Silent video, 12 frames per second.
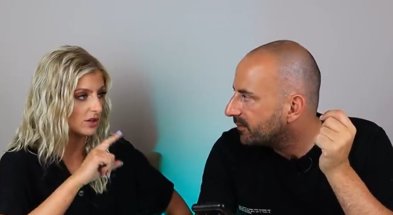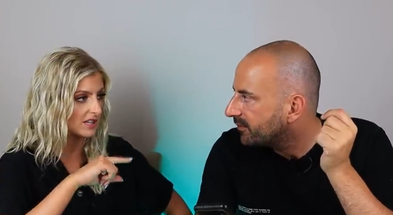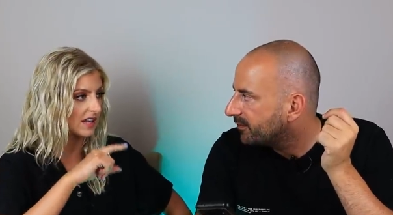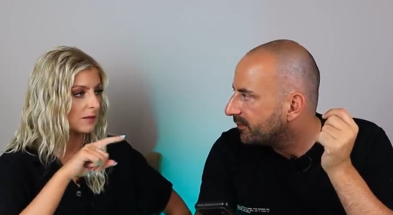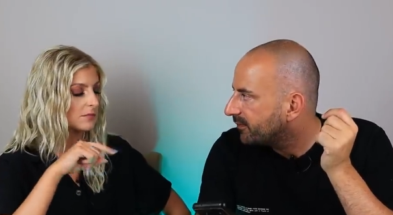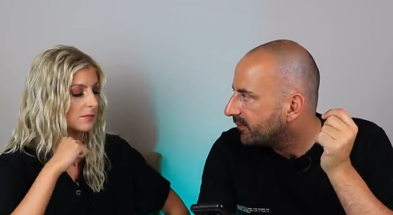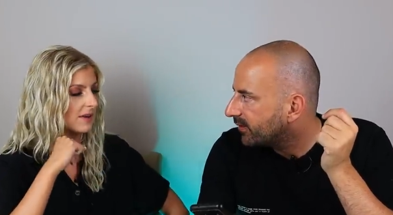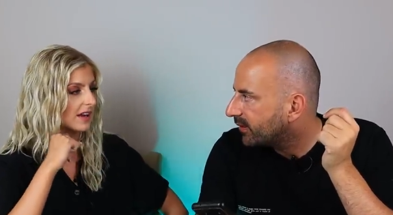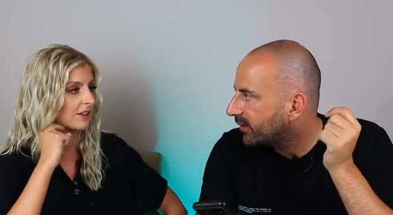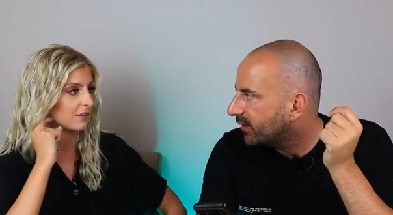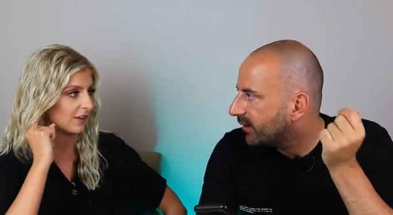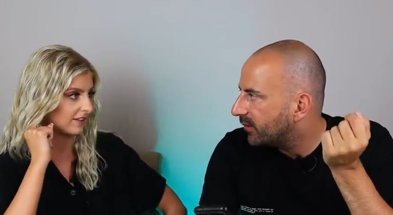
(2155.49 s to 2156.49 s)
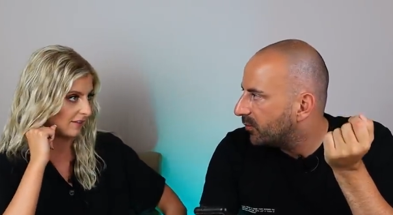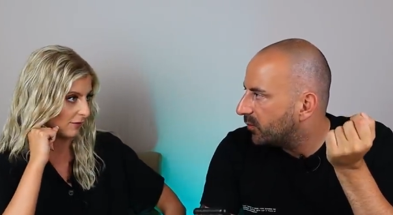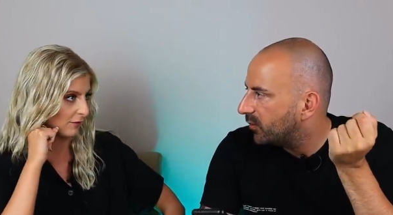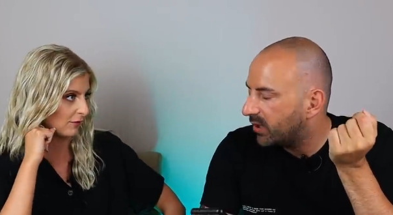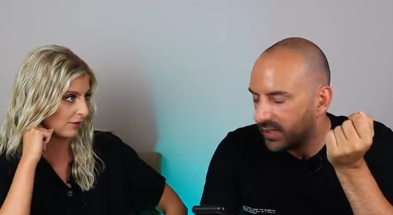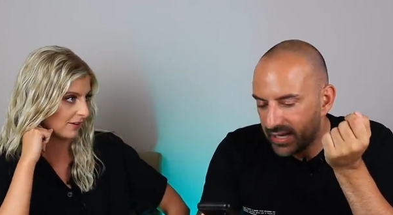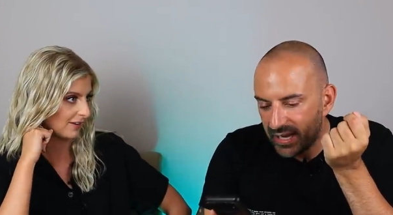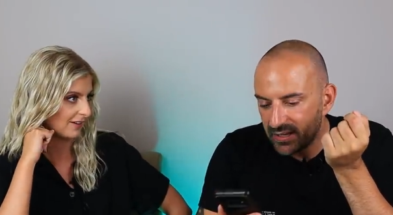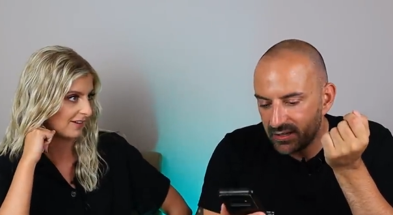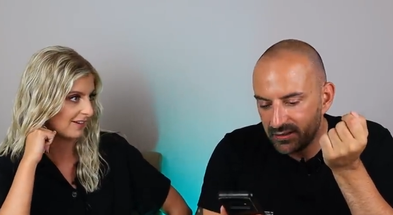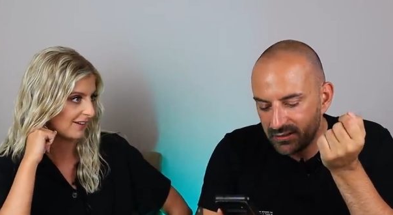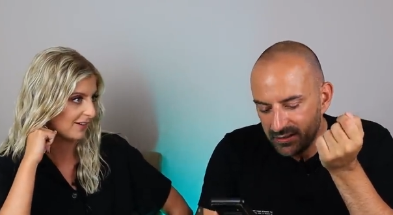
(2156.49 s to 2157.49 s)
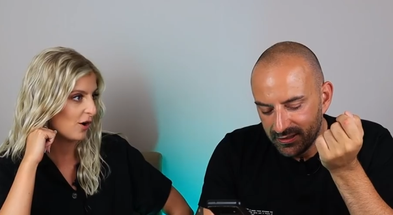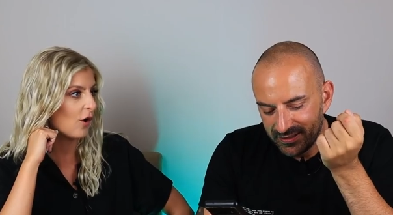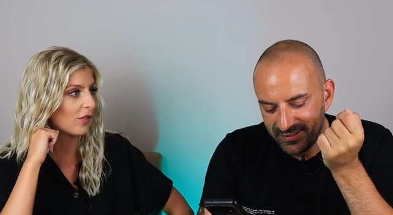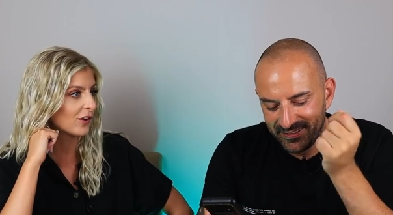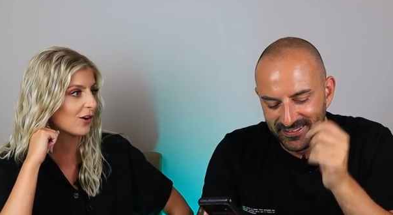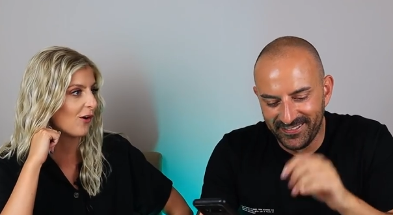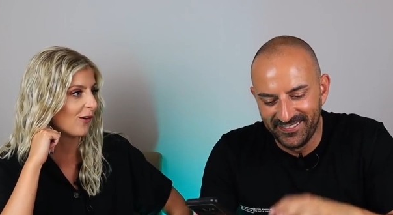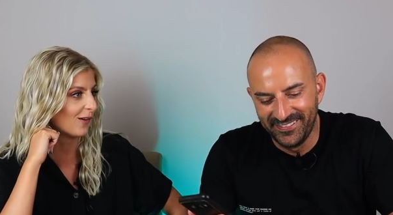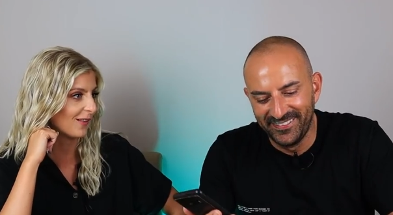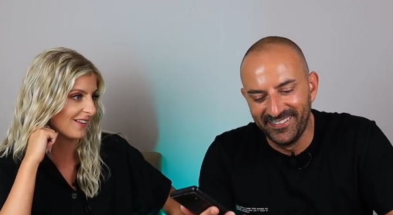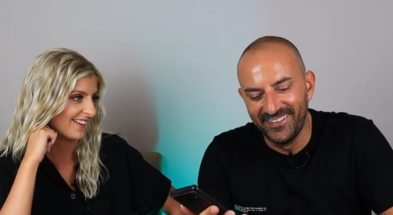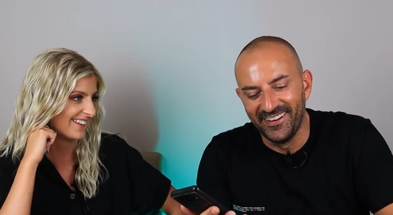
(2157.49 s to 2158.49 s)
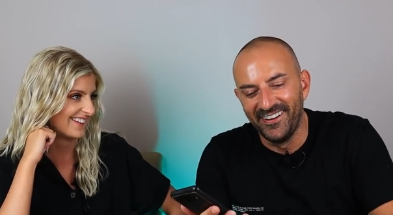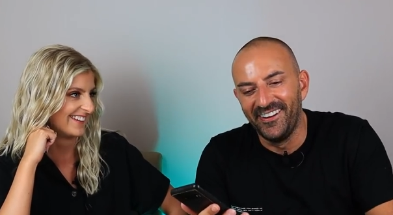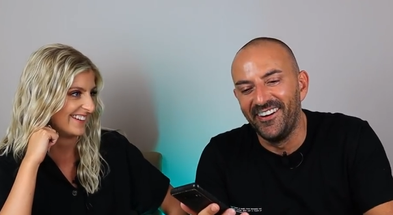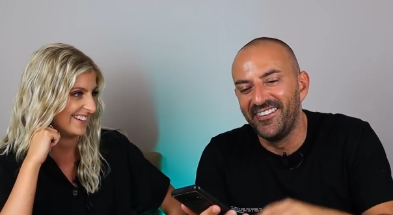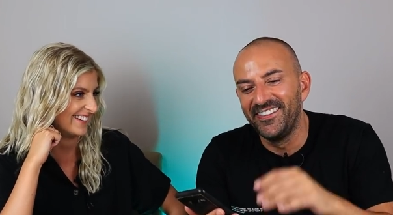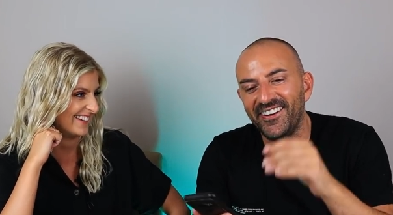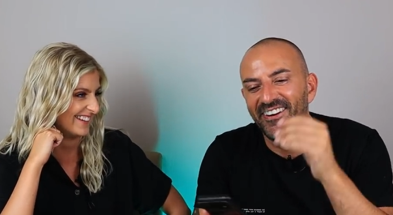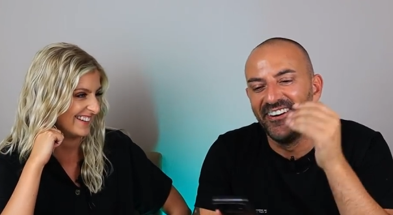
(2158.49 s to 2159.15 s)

Speaker 1: people, you're going to tell them to make it offensive.
Speaker 2: Well, I can't.
Speaker 1: On the call.
Speaker 2: Oh,